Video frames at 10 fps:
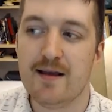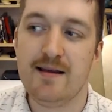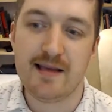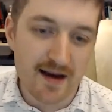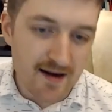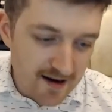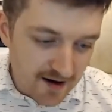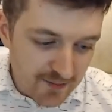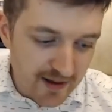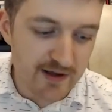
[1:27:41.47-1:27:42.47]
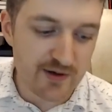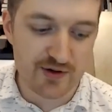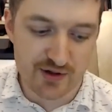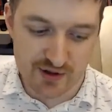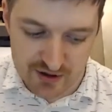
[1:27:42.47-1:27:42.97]
Yeah, on my
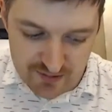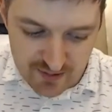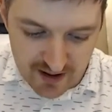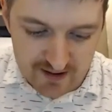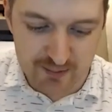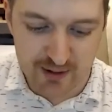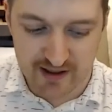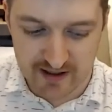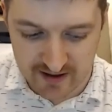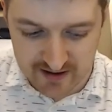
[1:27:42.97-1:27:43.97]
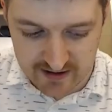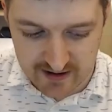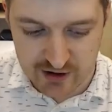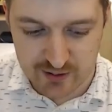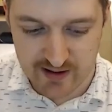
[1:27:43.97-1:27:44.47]
YouTube, I'll put it
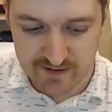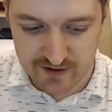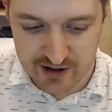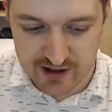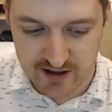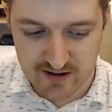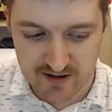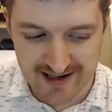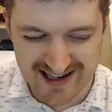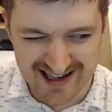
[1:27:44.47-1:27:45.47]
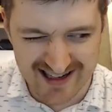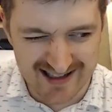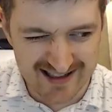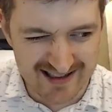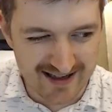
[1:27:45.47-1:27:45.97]
on Twitter for sure,
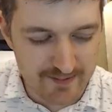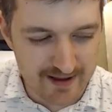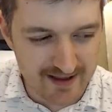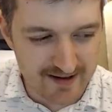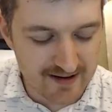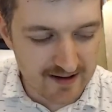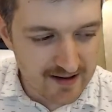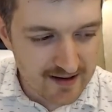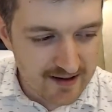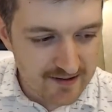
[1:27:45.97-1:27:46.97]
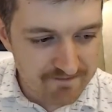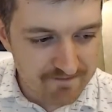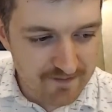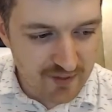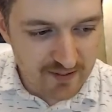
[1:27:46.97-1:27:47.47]
and I mean,
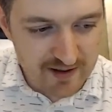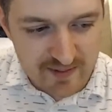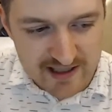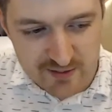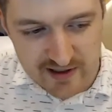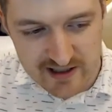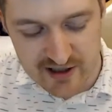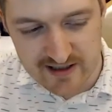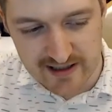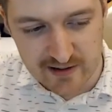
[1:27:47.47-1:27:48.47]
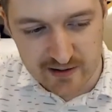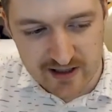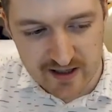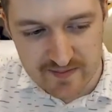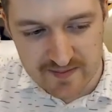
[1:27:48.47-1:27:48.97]
probably the best way is just like look
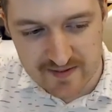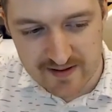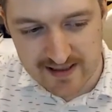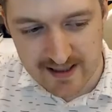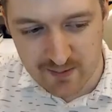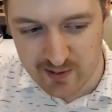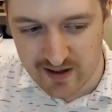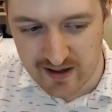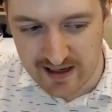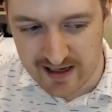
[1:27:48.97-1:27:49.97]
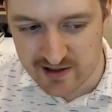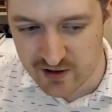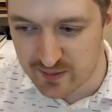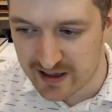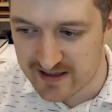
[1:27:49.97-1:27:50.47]
up Samuel
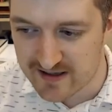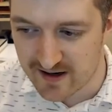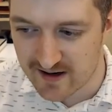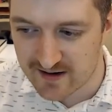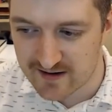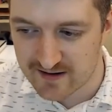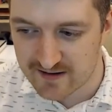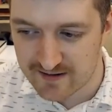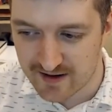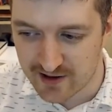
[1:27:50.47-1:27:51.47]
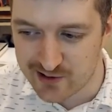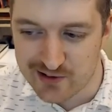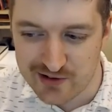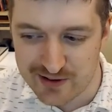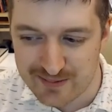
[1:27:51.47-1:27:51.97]
Arsenault-Brassard on
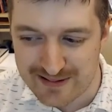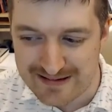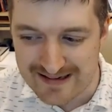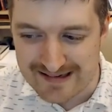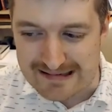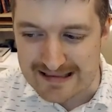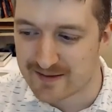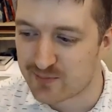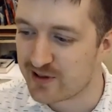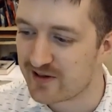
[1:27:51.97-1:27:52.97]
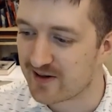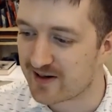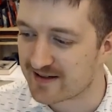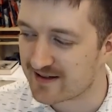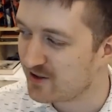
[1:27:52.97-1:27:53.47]
YouTube. It's a pretty
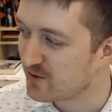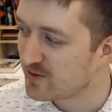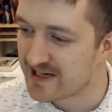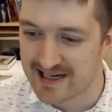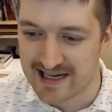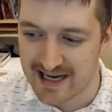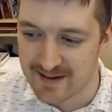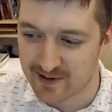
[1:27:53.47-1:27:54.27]
long, unique name.